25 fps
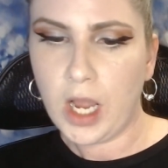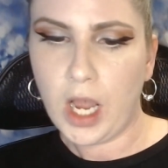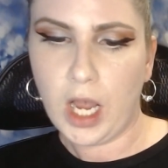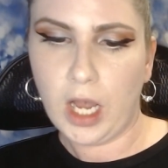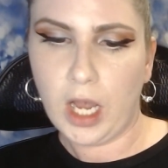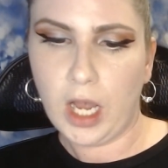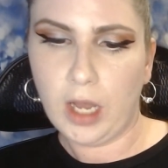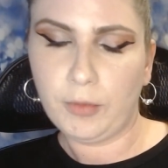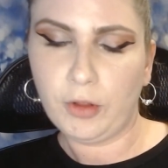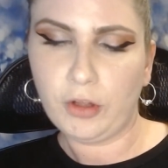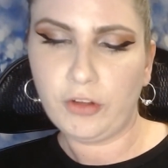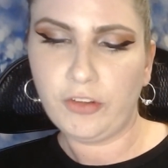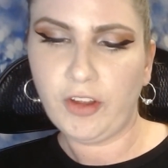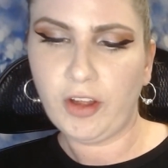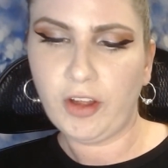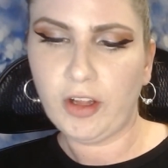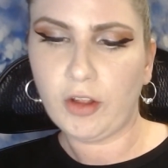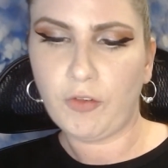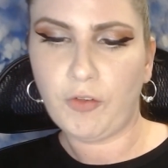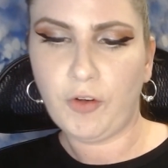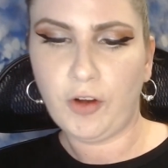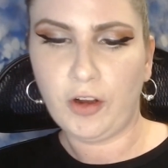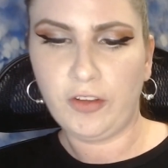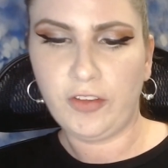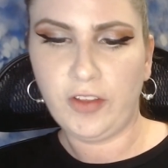Um, looks like
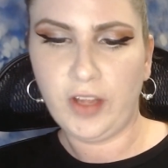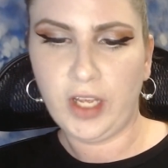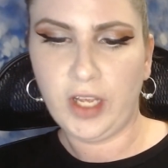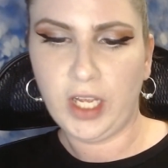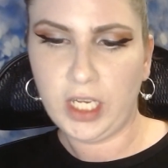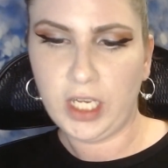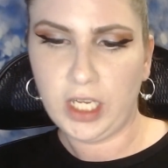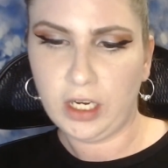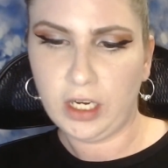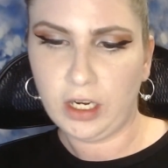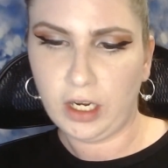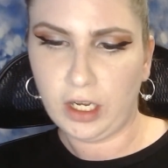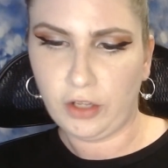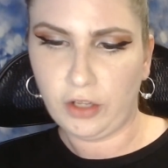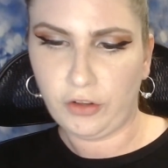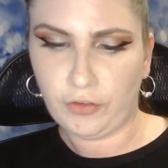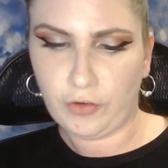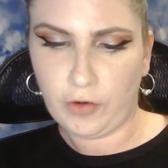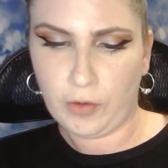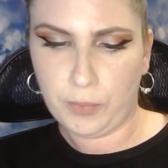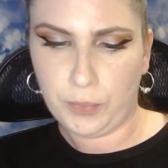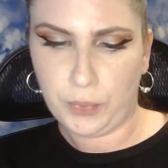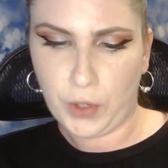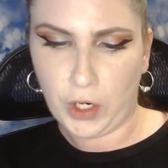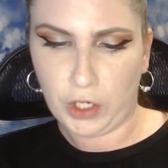the first thing in here is
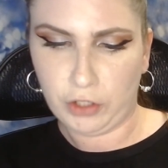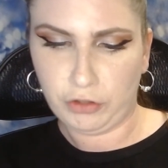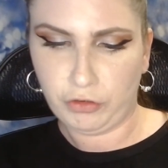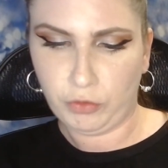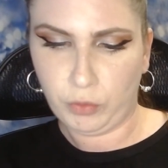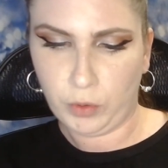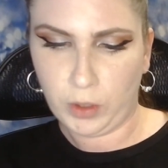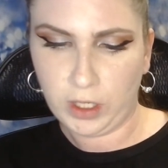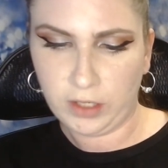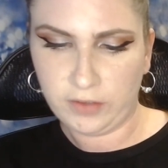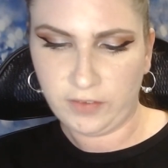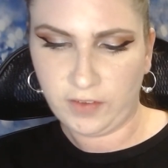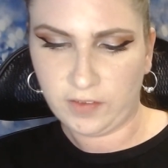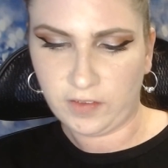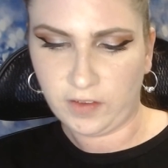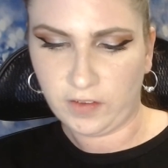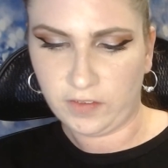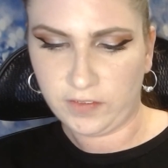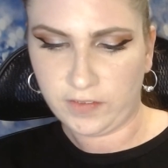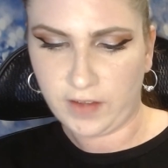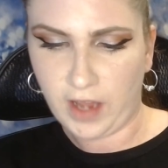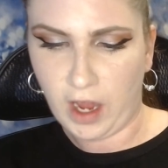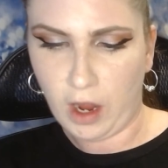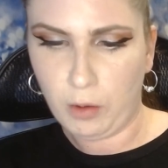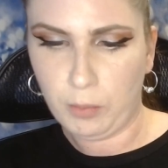from Brushworks. It's a
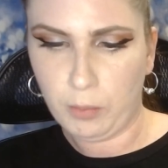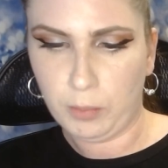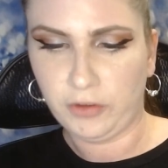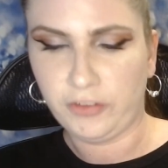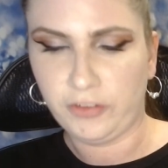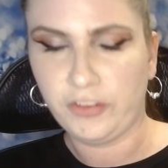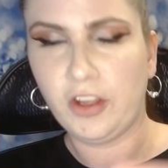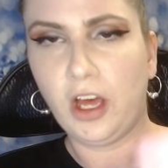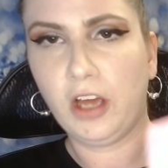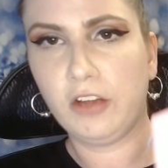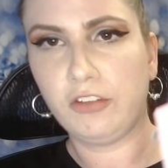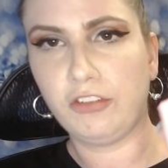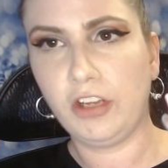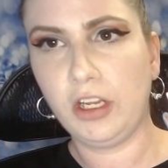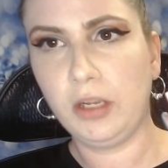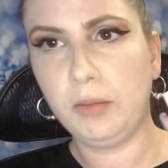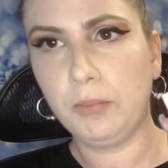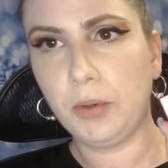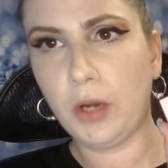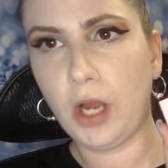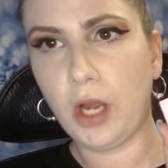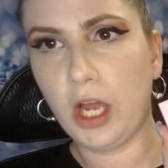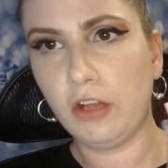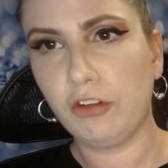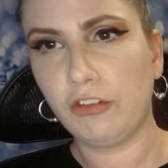scalp massaging
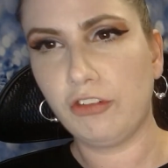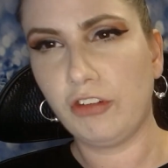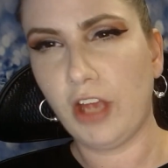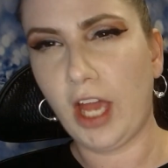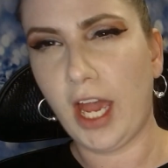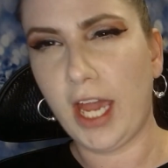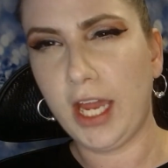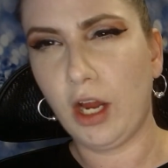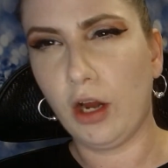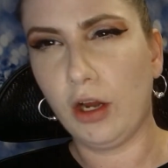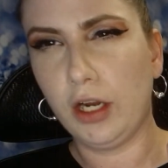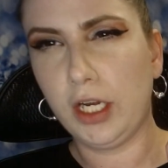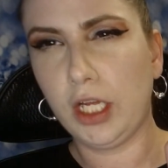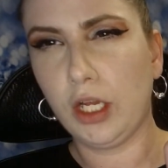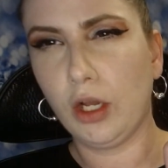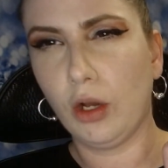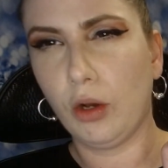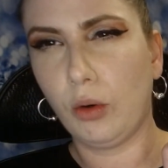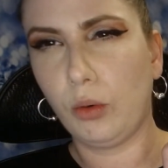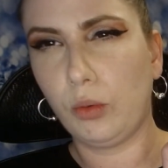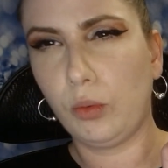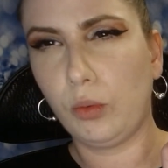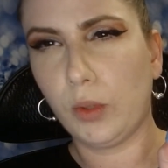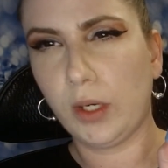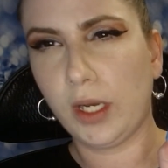brush. I already
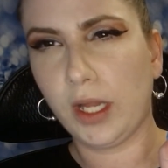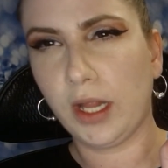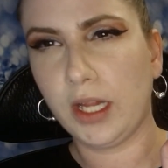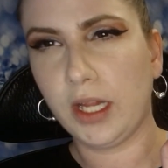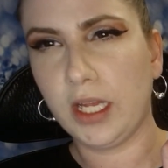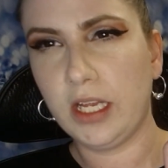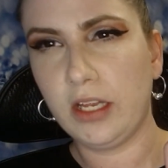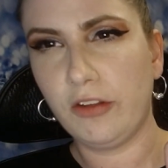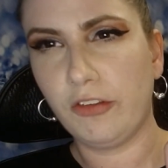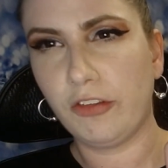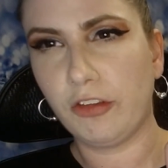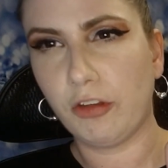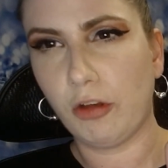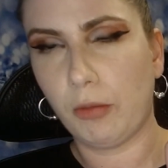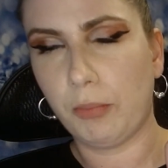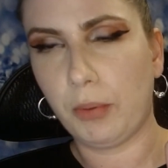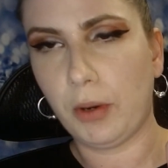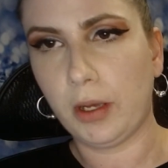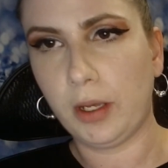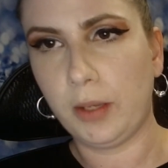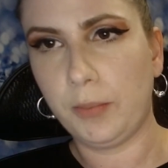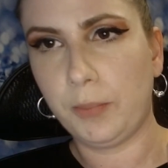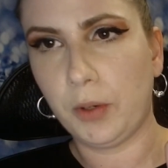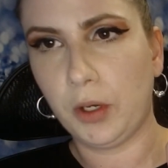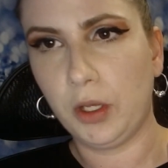own one of these, so I'll
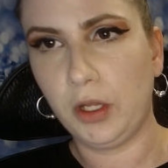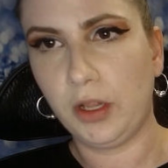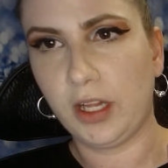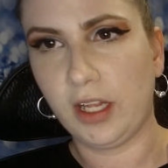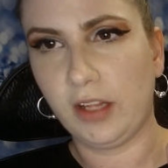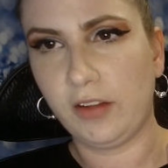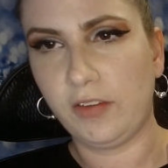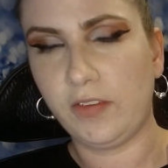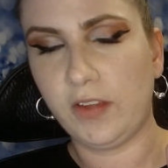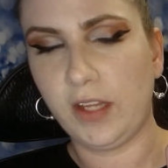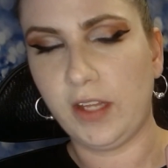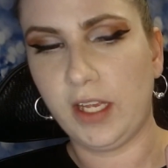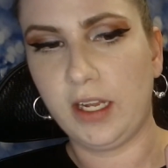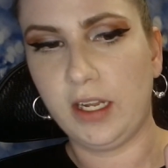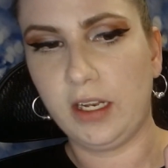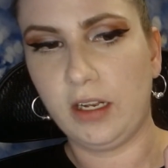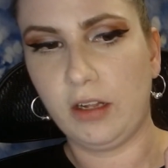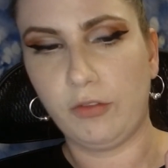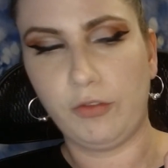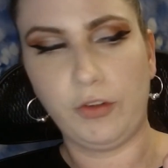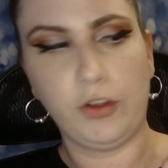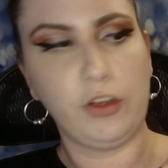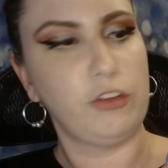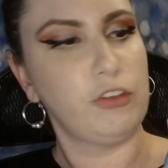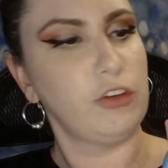probably put this in
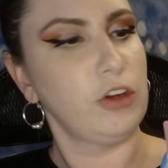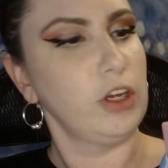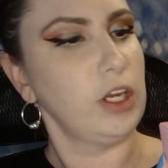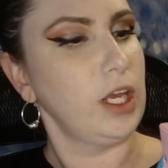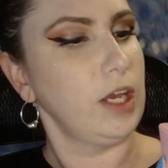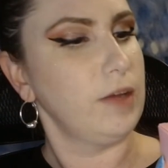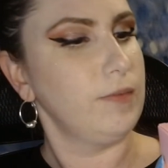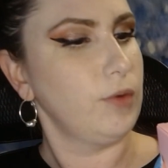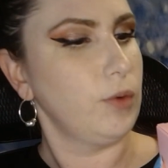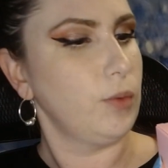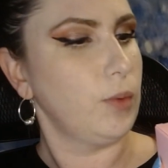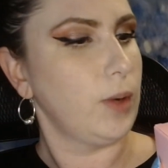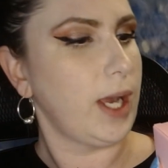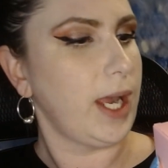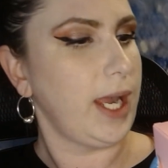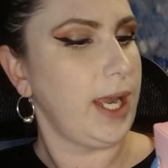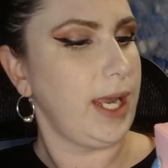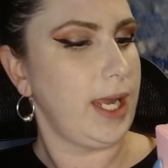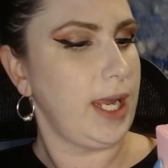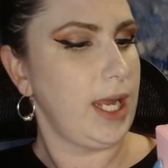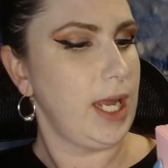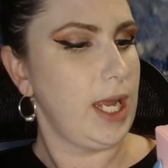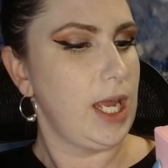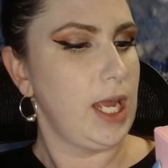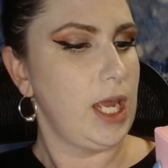a future
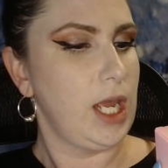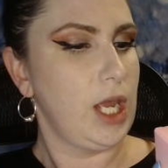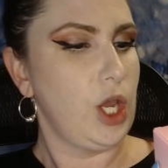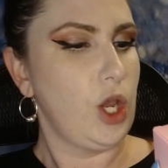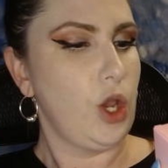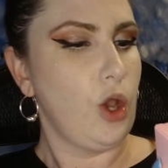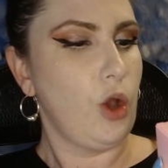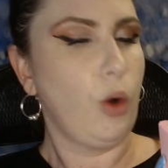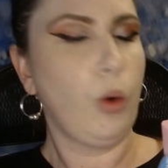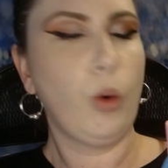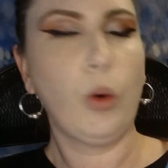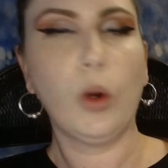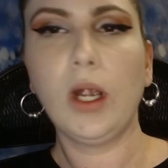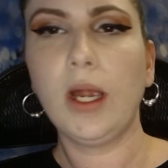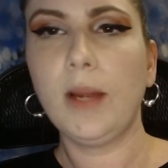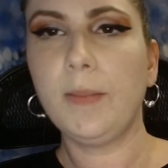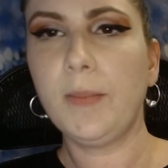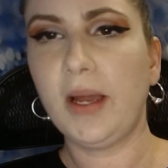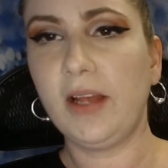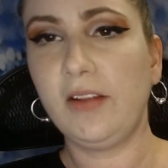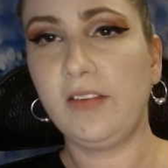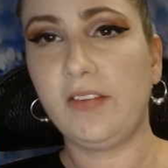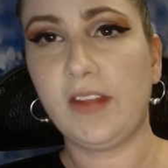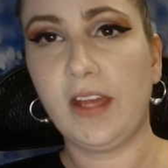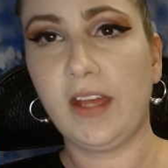giveaway. Or I
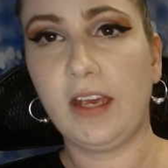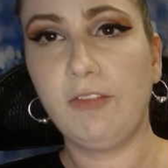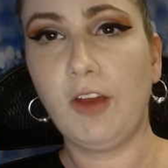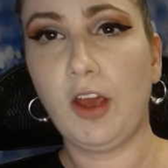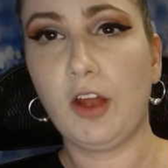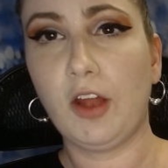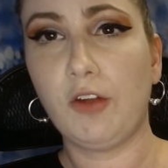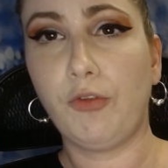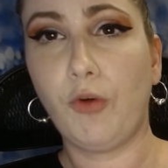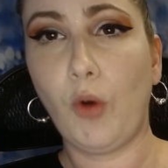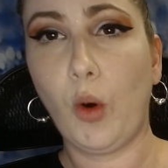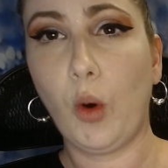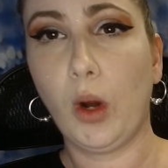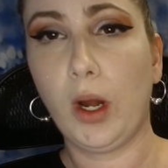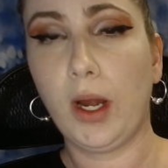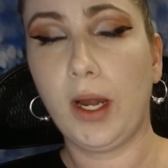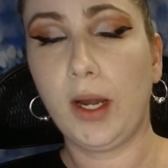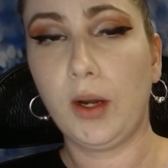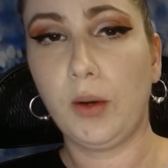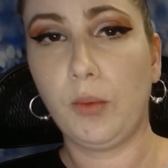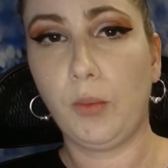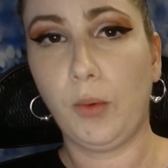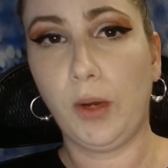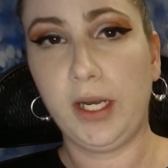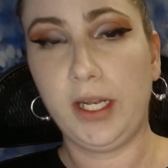might save it
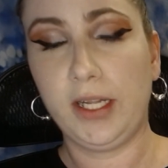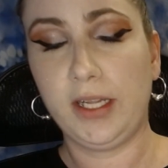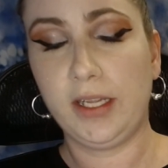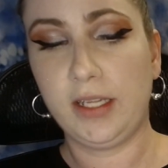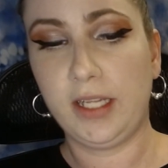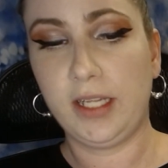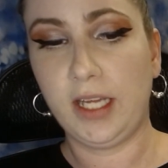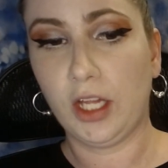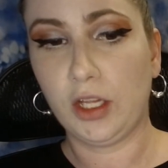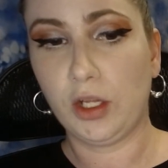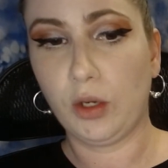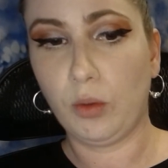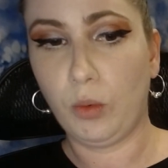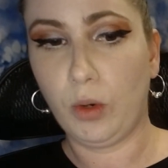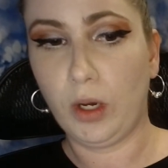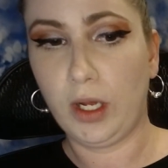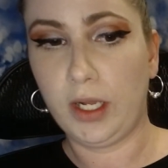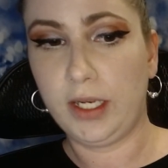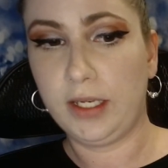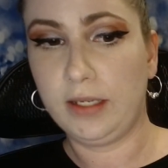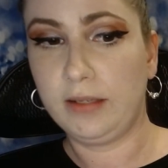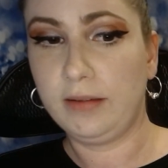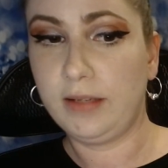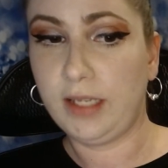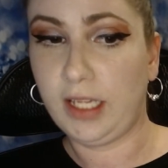for when the other
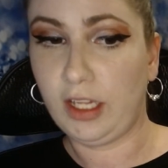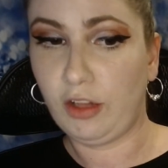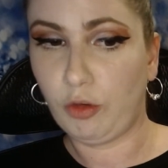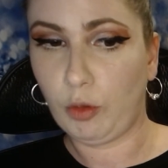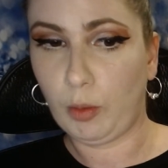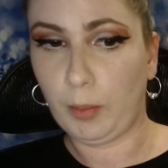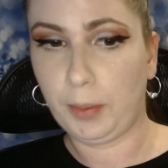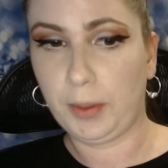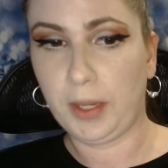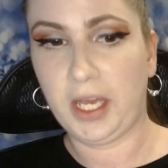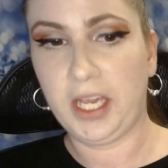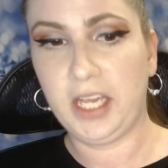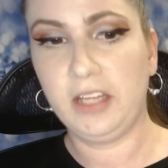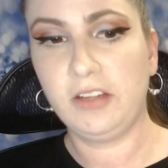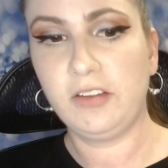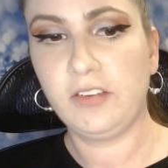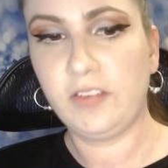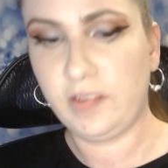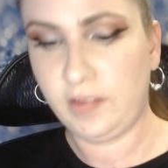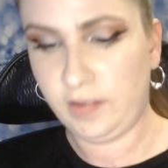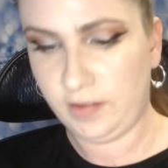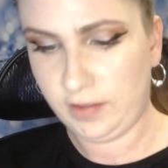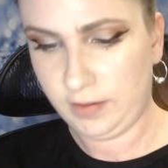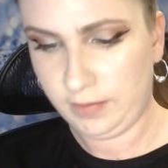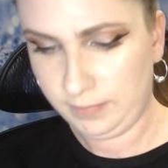one needs replaced.